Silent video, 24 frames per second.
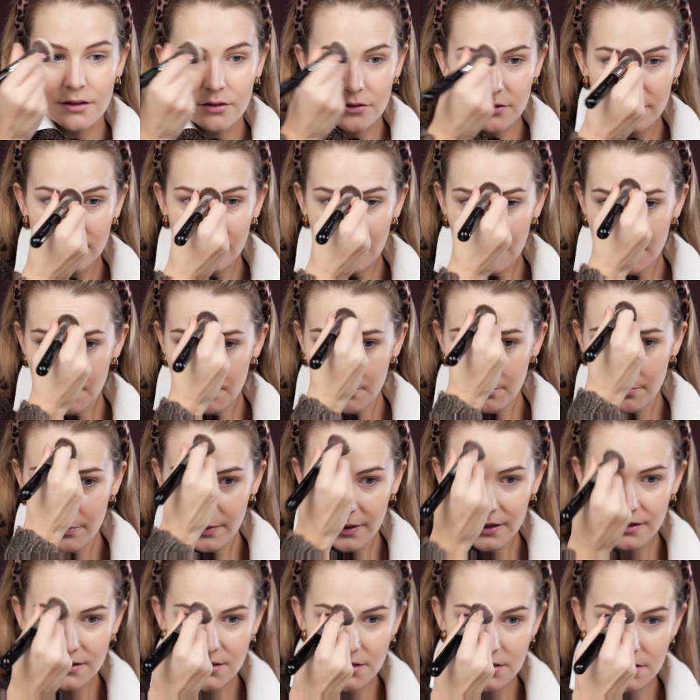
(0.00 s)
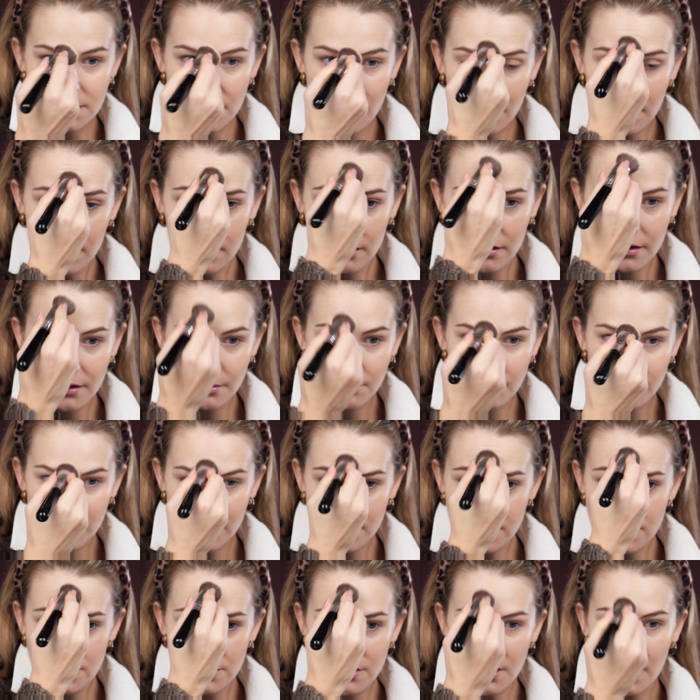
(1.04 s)
looks a bit dark and
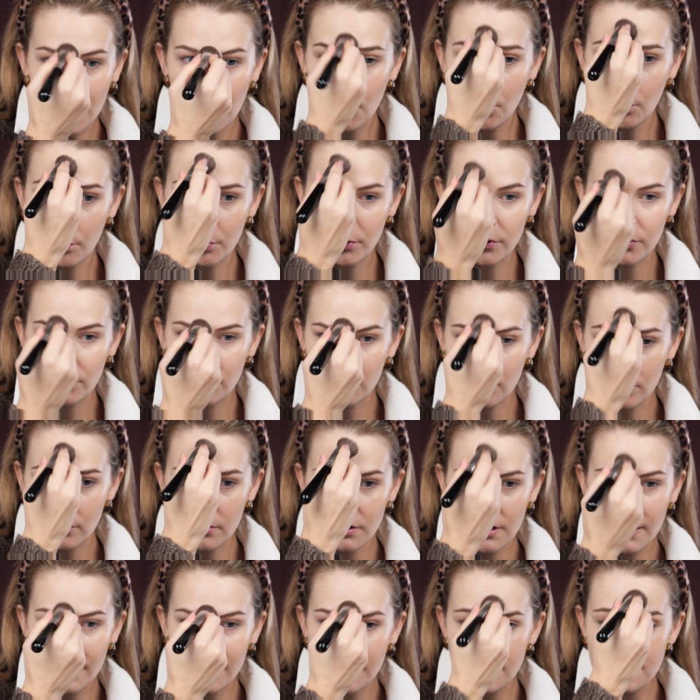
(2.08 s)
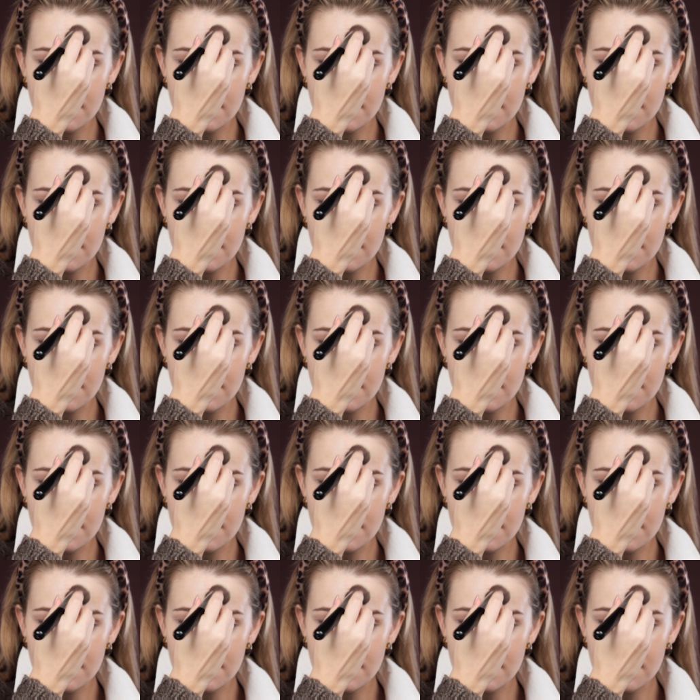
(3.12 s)
peachy. I hope you do. Like,